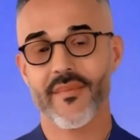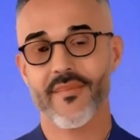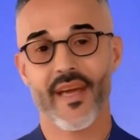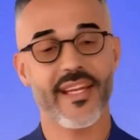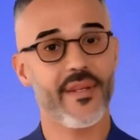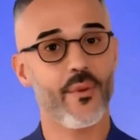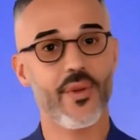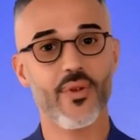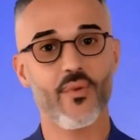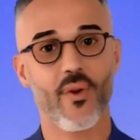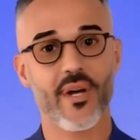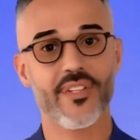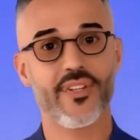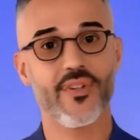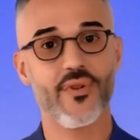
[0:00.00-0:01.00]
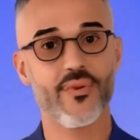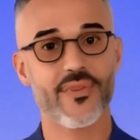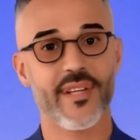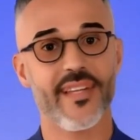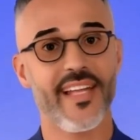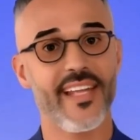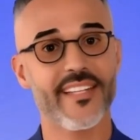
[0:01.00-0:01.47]
like when you want to
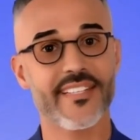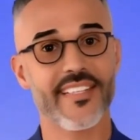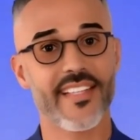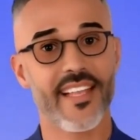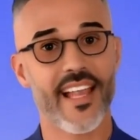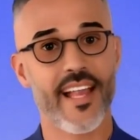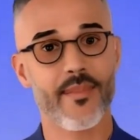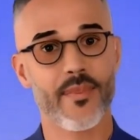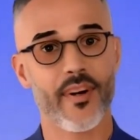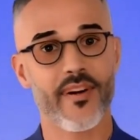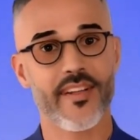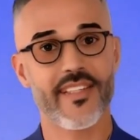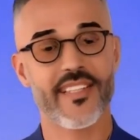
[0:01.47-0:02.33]
use a legacy library